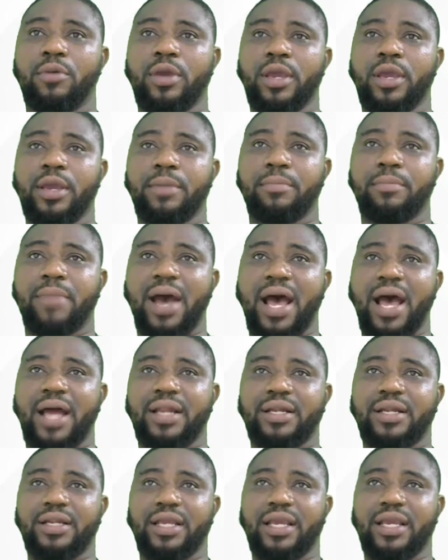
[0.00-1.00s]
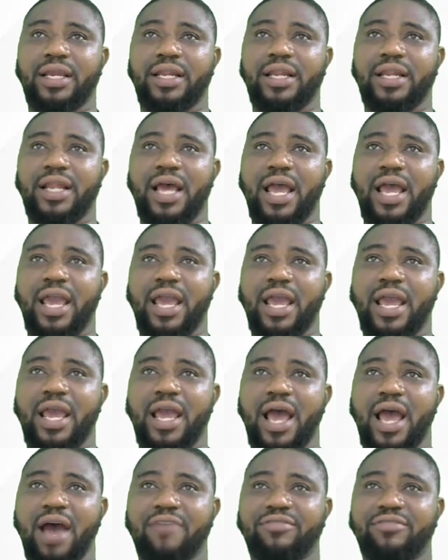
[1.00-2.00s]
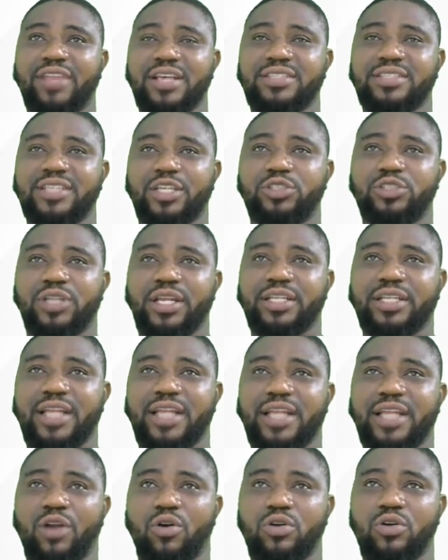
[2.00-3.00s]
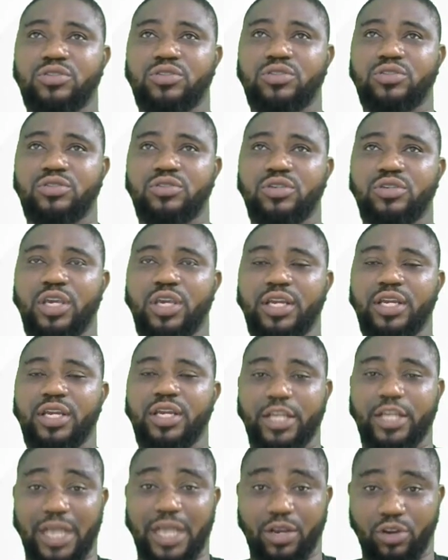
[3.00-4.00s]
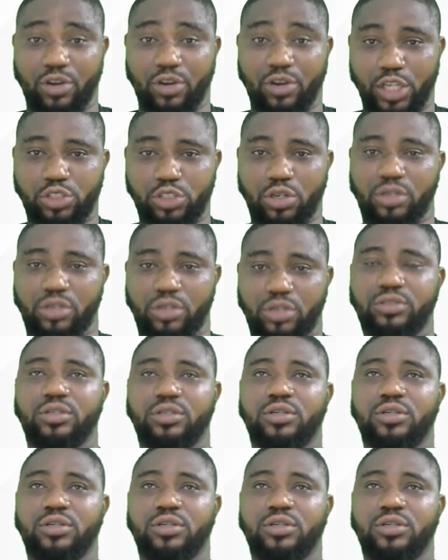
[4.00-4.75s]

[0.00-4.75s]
a man in after sexual intercourse, in ejaculation,